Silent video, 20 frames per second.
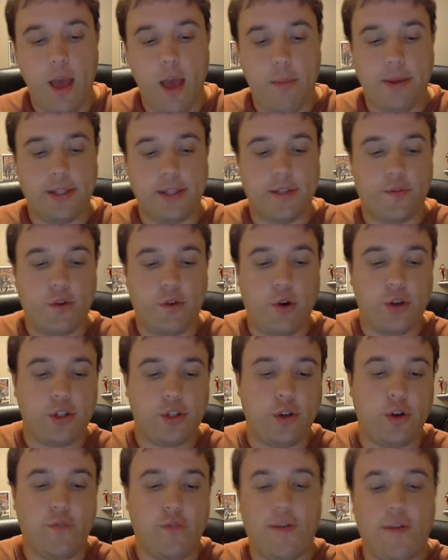Because, of
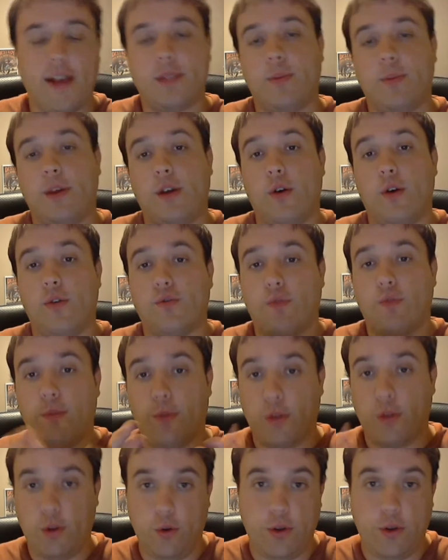course, your investment goes
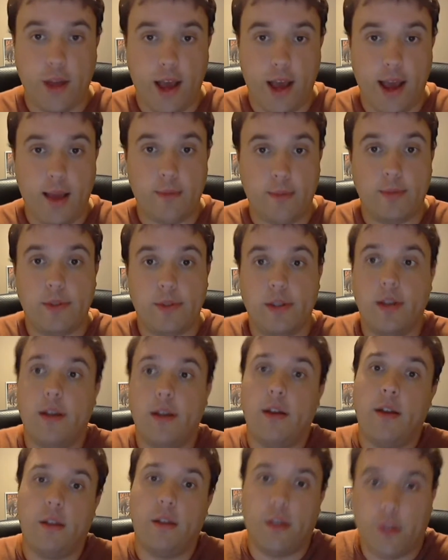from 2 times
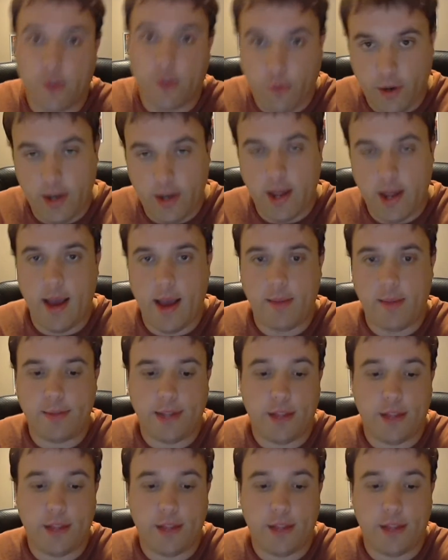to 3 times,